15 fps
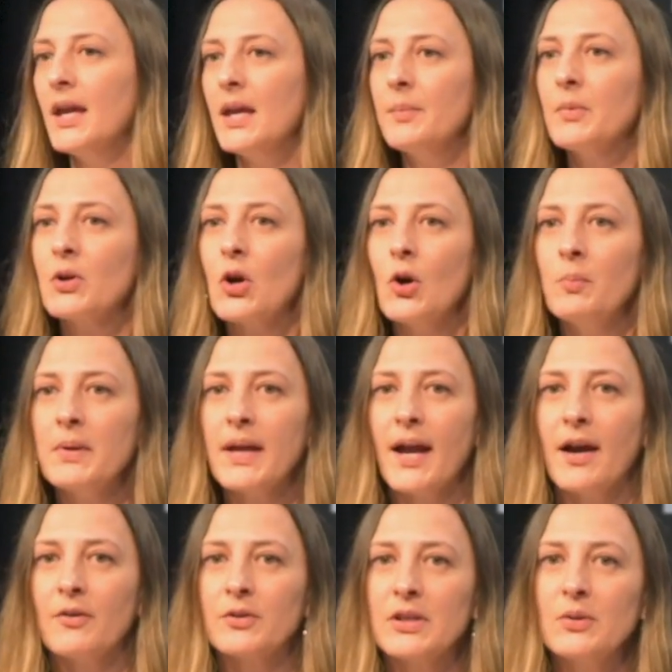In Macomb
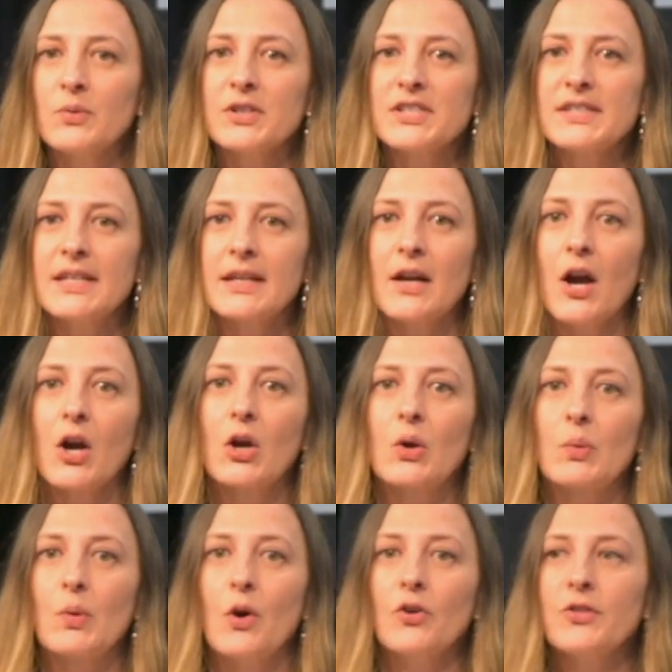County, we're seeing a
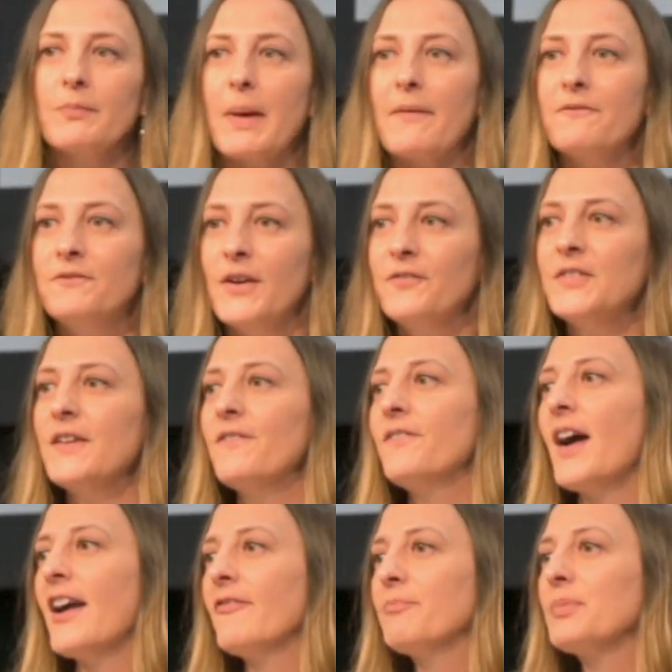growth, about 55%
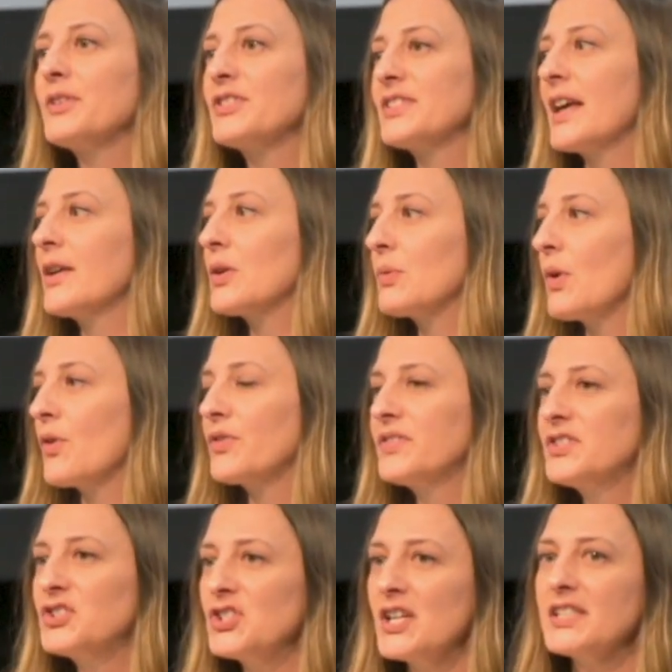growth,
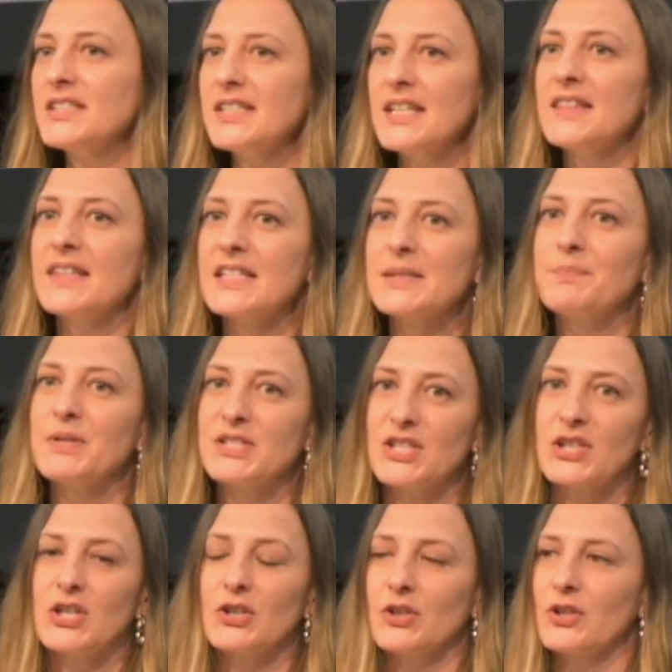just in this
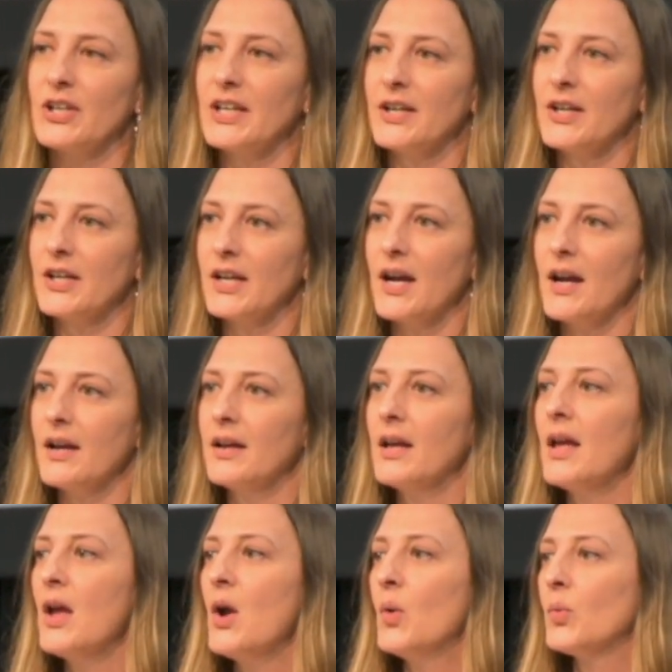particular area,
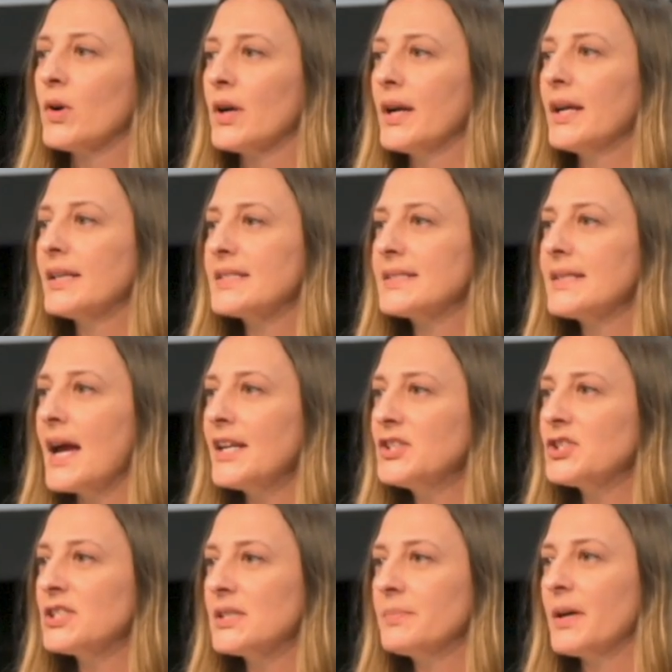where it's
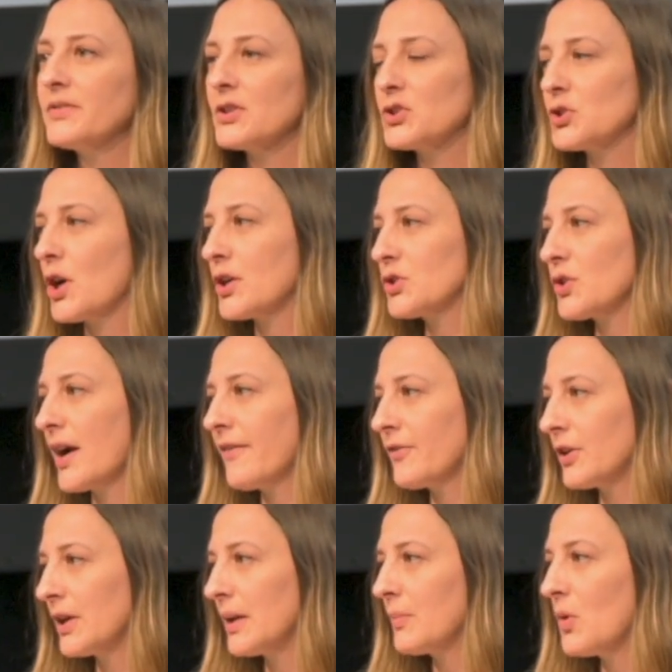not just about the truck
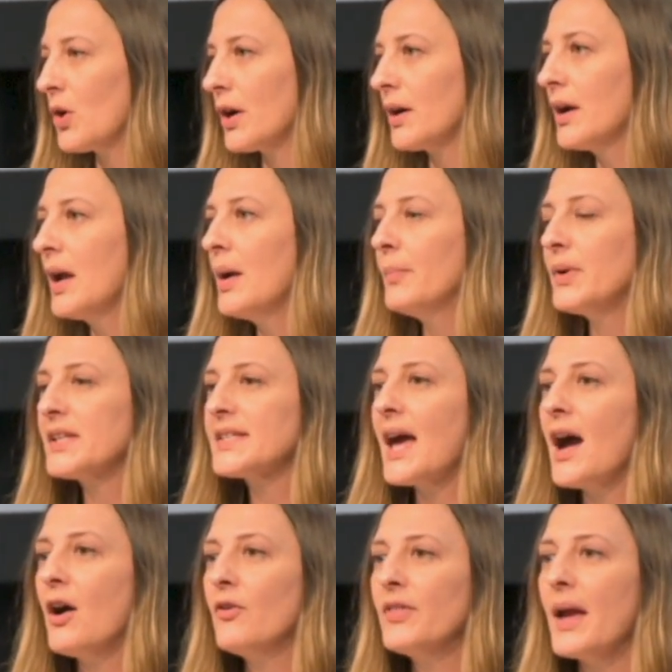driver anymore, but it's
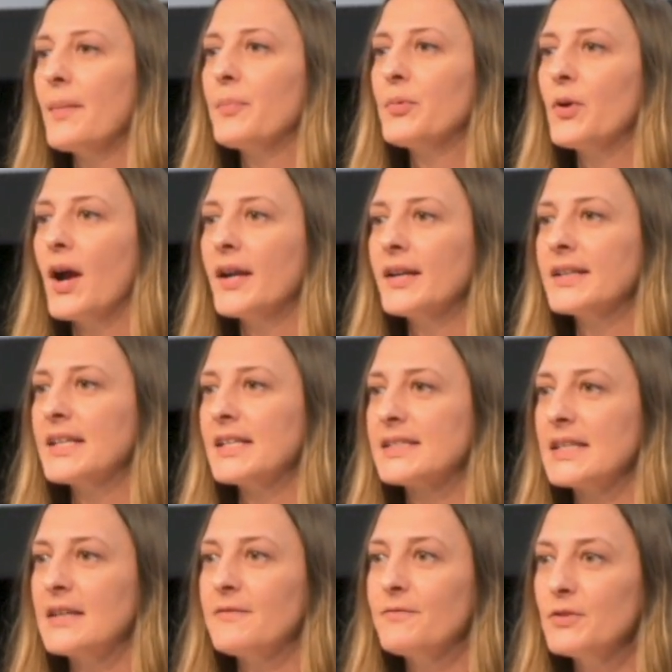how that product
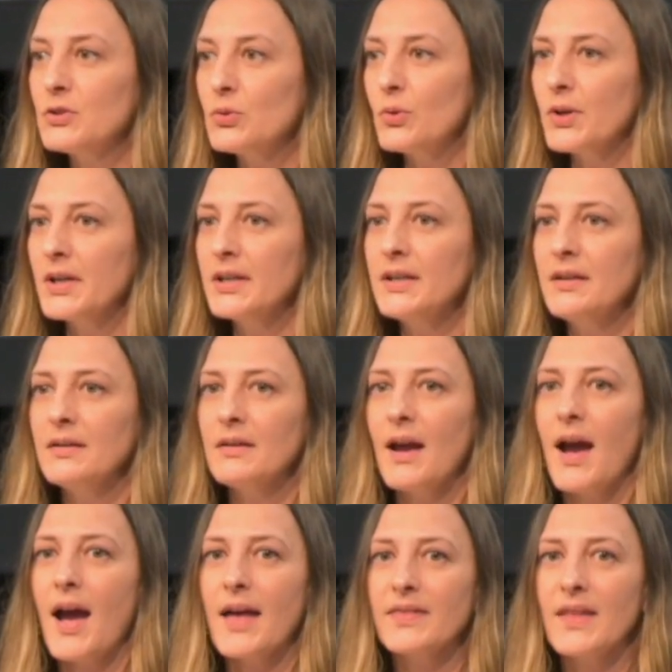is inventoried
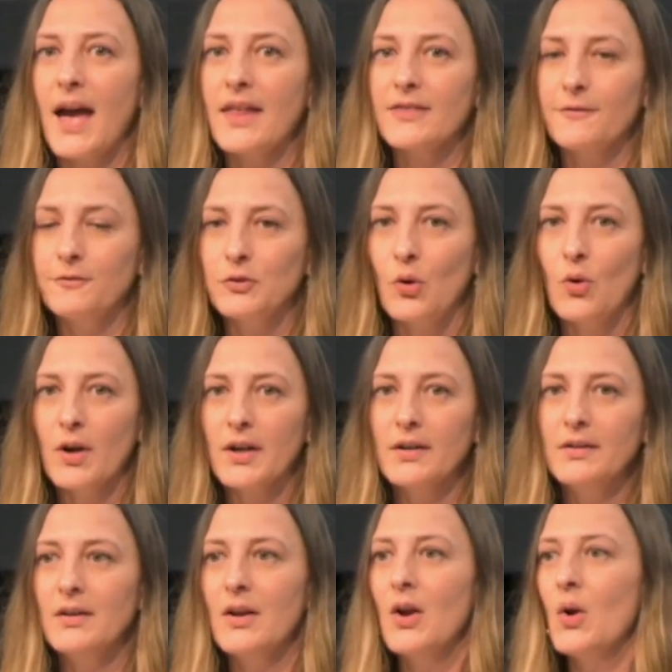on the floor,